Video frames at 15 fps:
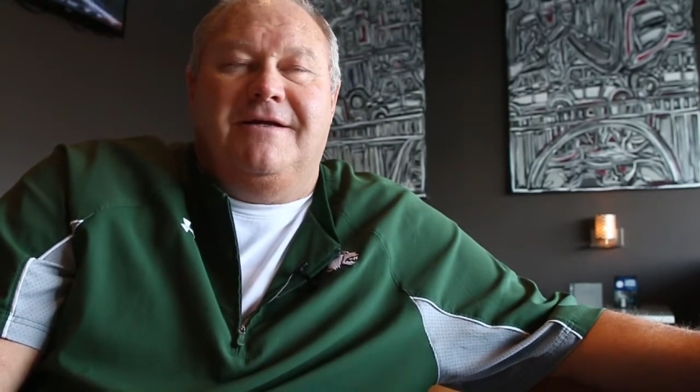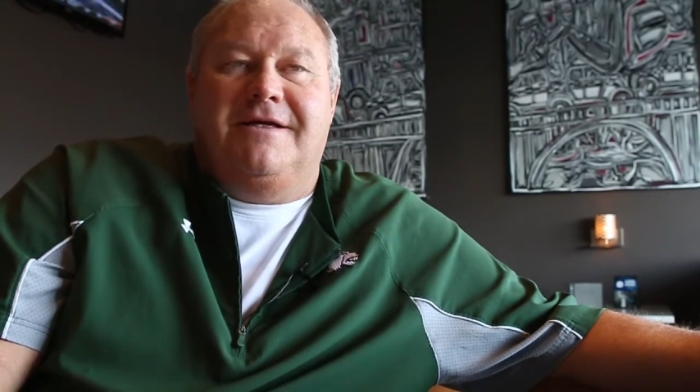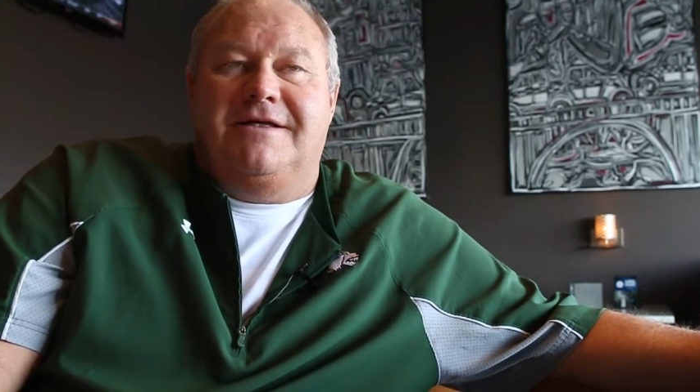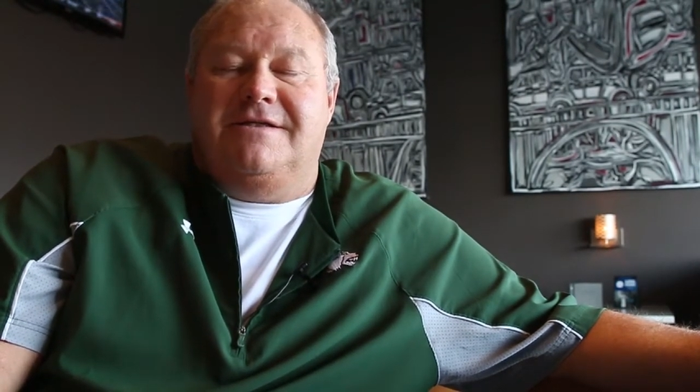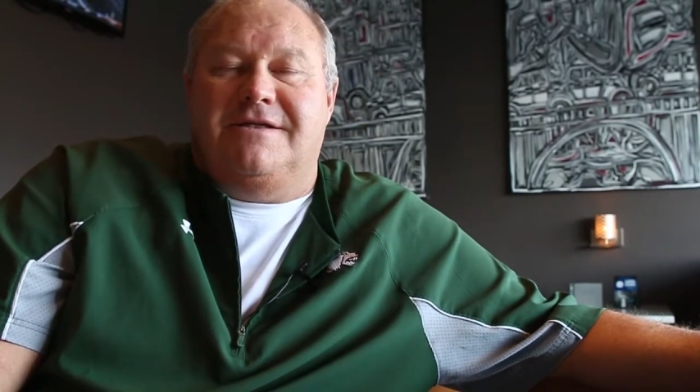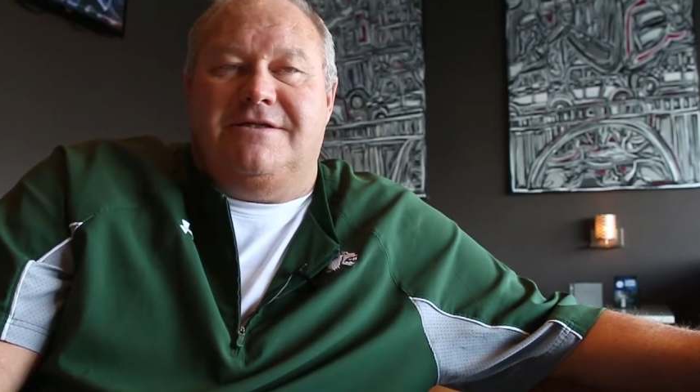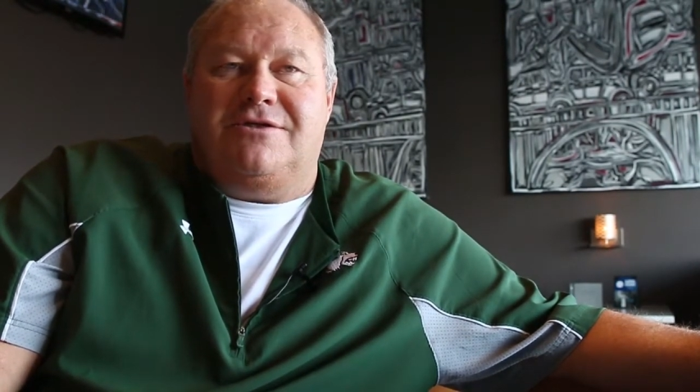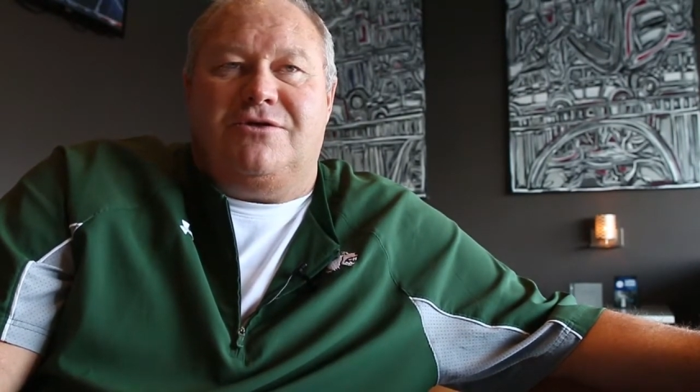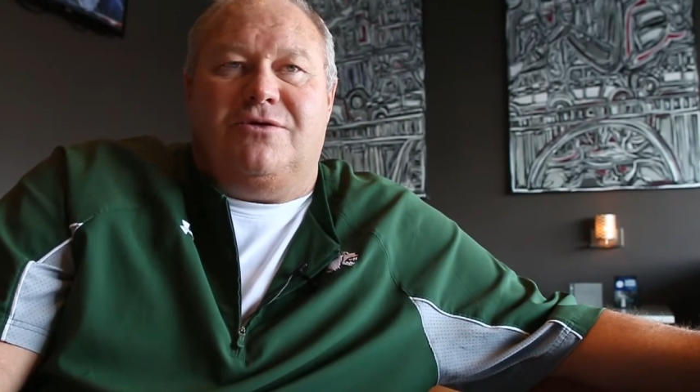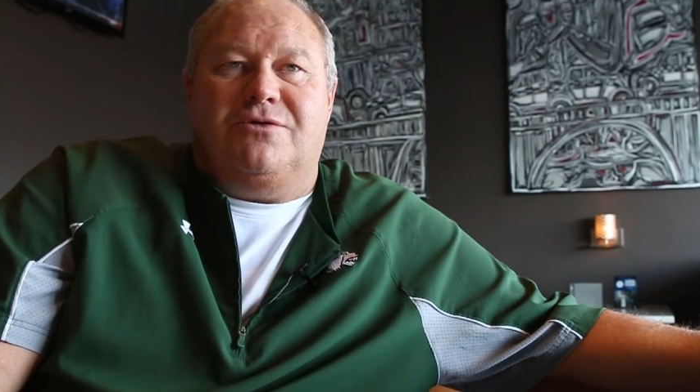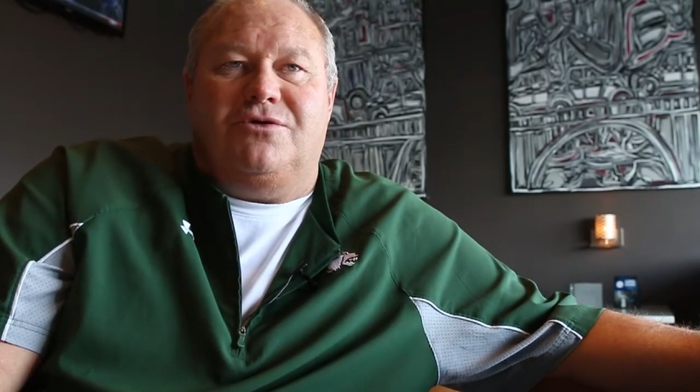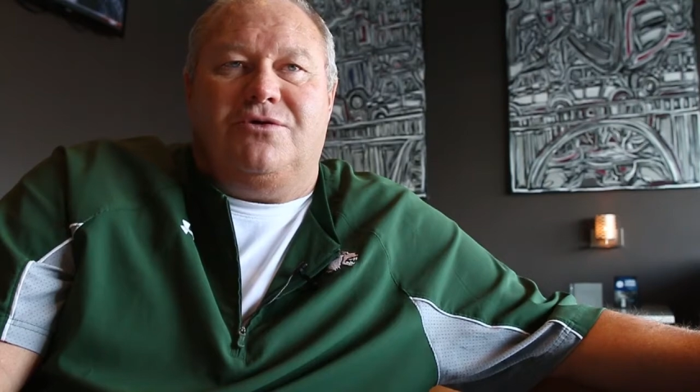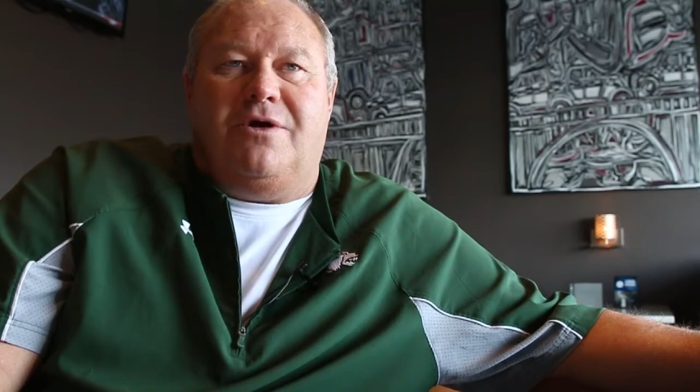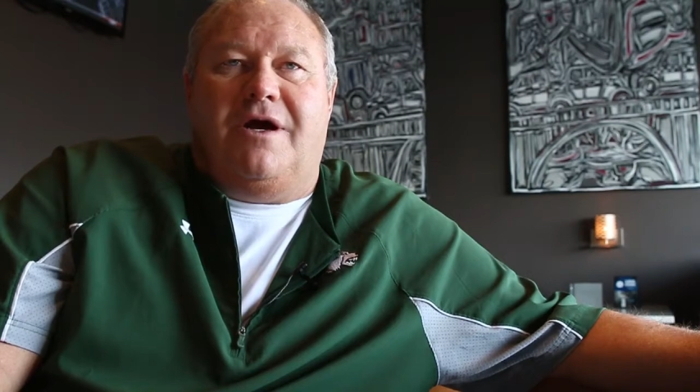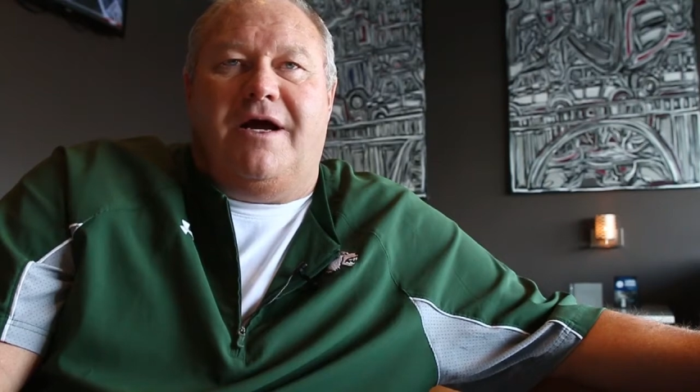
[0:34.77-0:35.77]
he's just so
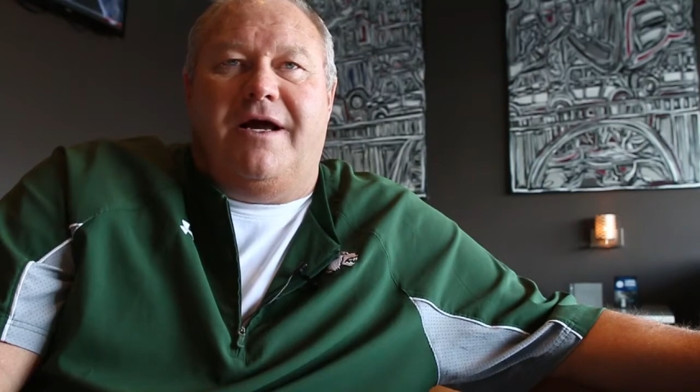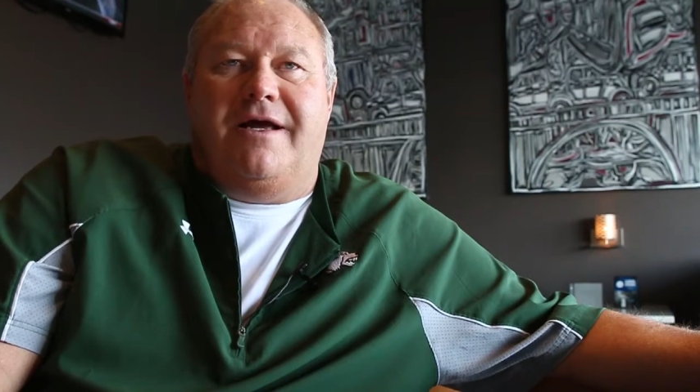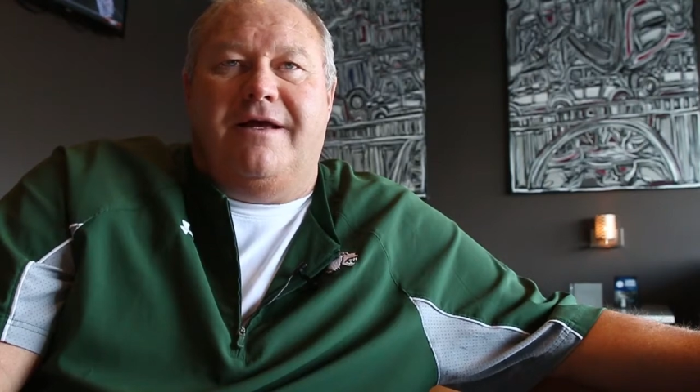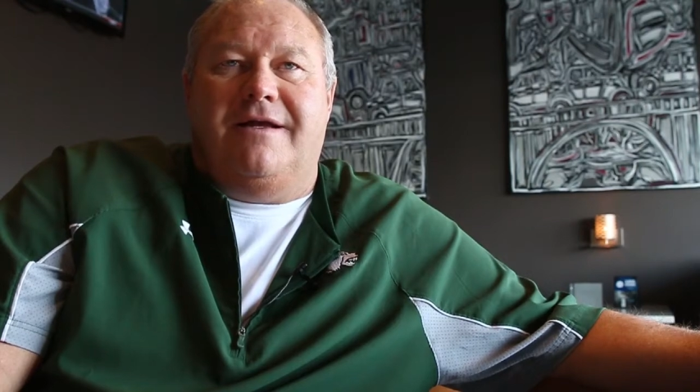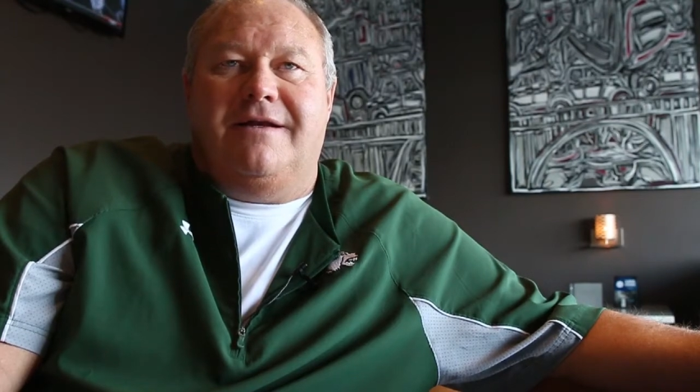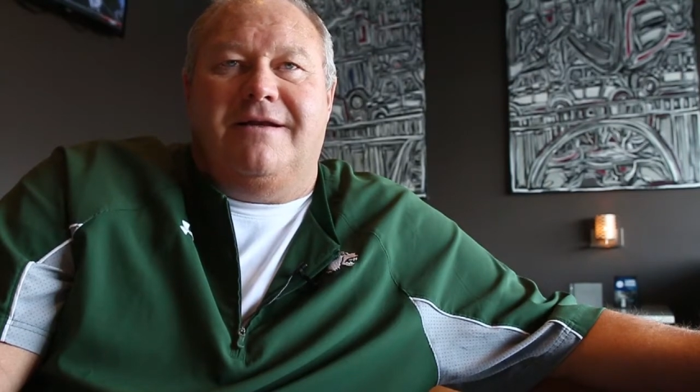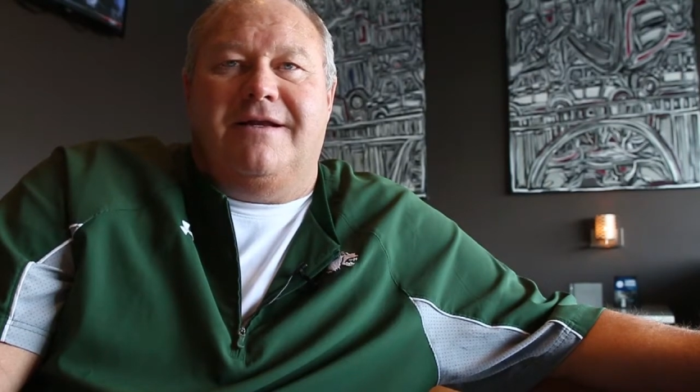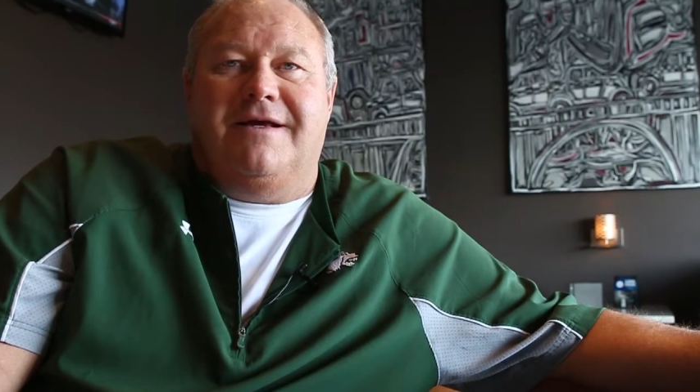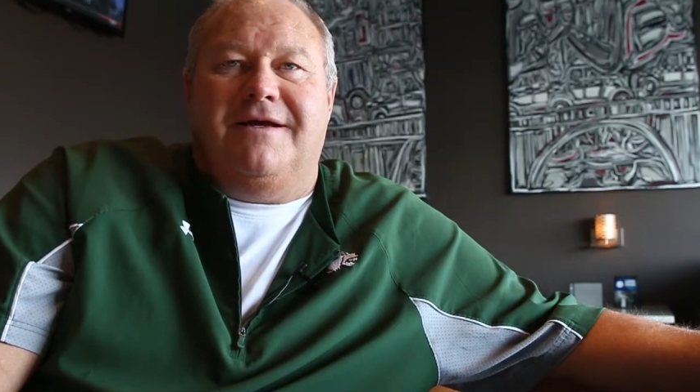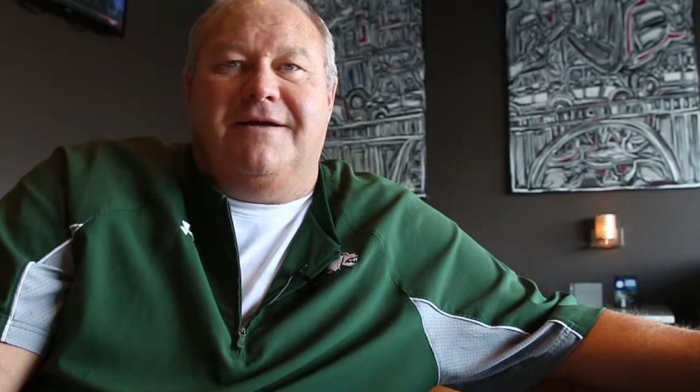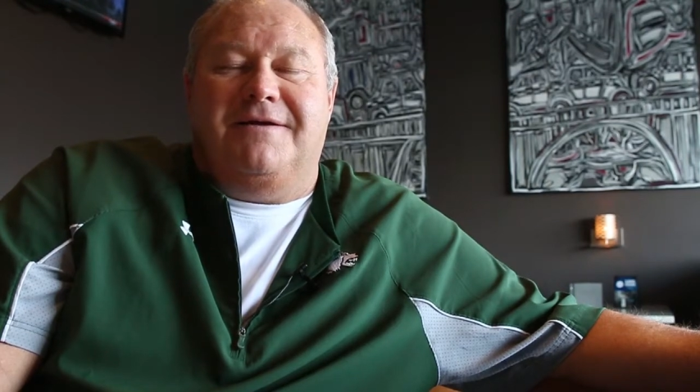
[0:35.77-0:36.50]
dry and